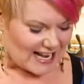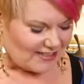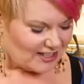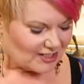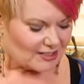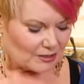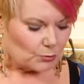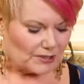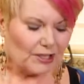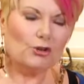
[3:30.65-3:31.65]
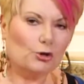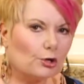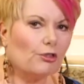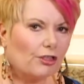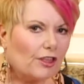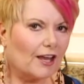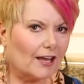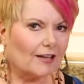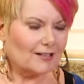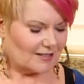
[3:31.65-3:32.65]
This is a really good
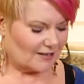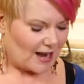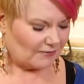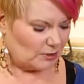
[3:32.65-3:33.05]
thing. It doesn't have